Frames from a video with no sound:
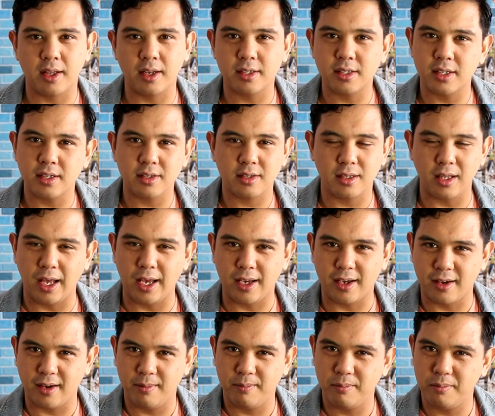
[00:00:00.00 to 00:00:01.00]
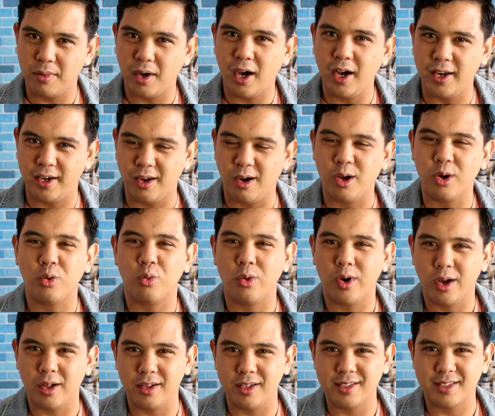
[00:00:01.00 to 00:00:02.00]
this is like an
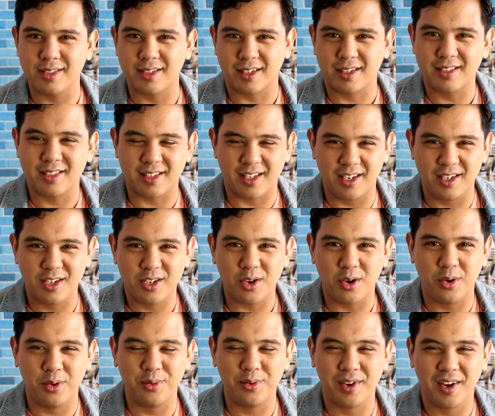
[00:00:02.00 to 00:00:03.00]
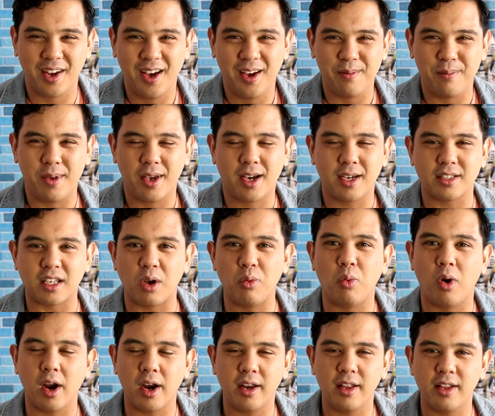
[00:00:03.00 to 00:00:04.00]
unrealistic skin tone because I
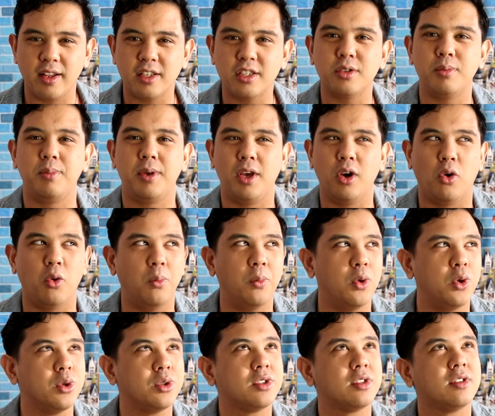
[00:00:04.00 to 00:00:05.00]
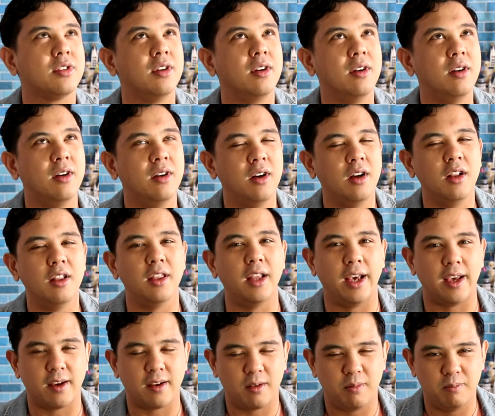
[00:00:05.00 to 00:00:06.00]
wanted it to be almost
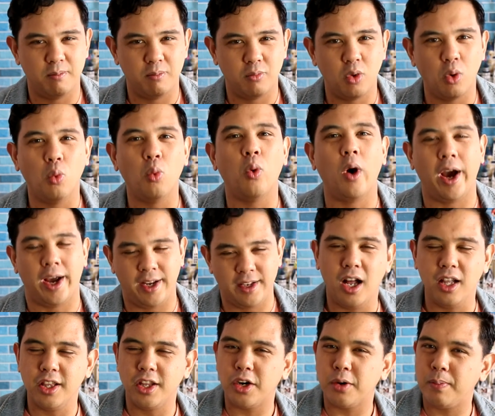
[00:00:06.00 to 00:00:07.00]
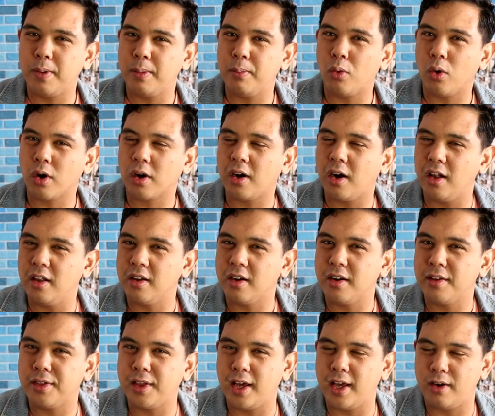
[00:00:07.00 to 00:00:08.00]
like white. A little bit more color
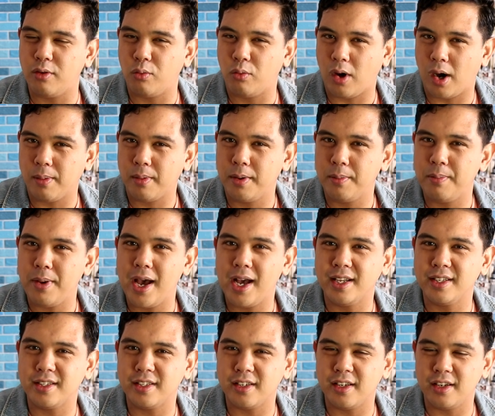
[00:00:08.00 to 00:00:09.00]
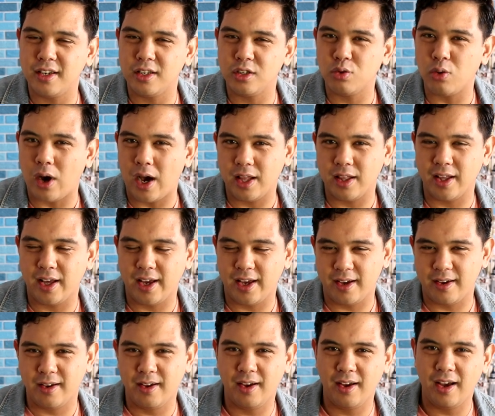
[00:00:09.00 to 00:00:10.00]
than Robert Pattinson in
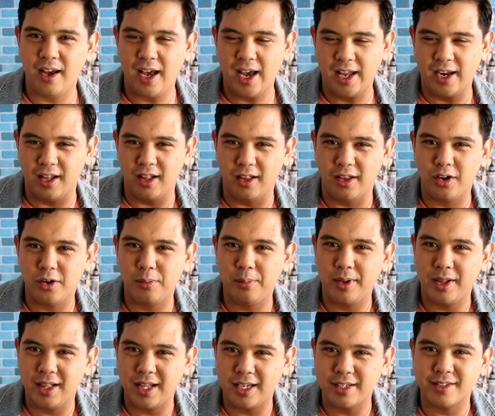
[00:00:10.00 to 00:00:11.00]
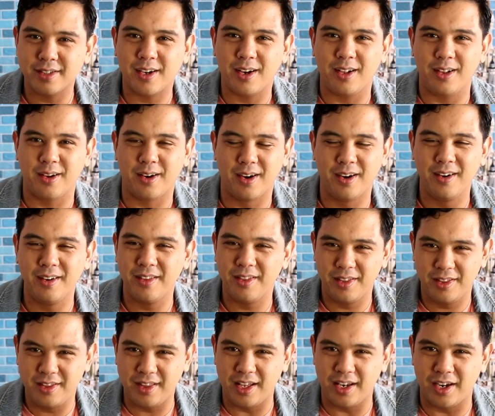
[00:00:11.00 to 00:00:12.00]
Twilight and a little bit less color
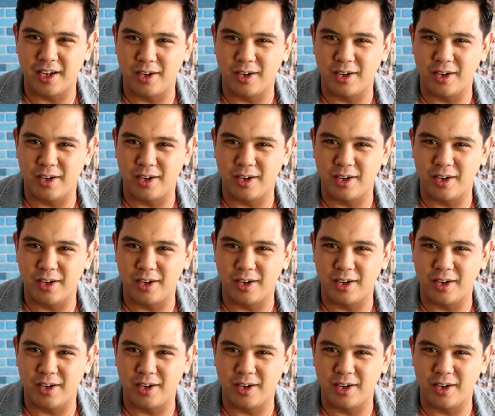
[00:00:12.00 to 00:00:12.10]
than